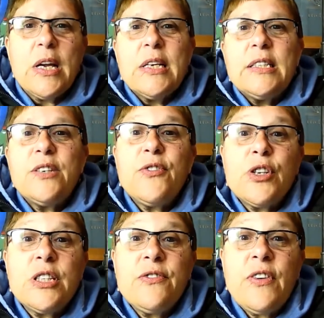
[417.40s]

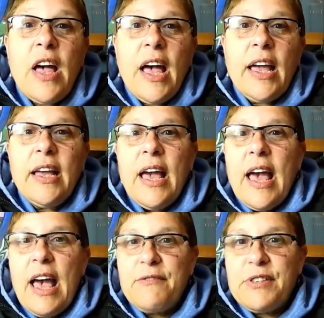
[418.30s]
diversify,
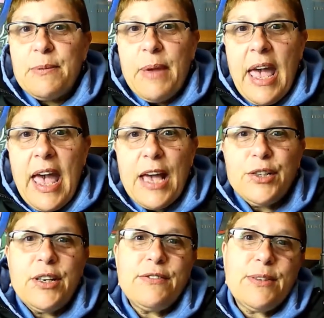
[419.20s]
have some
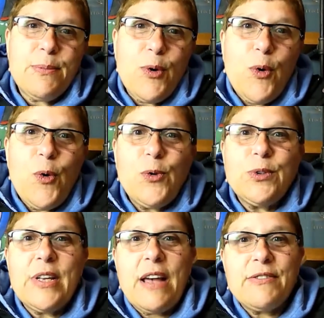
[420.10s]
cash, have some
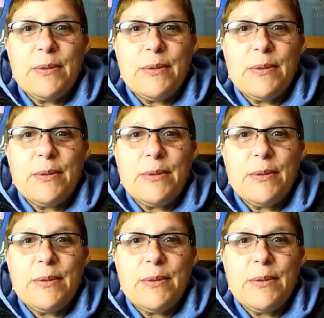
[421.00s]
gold, have some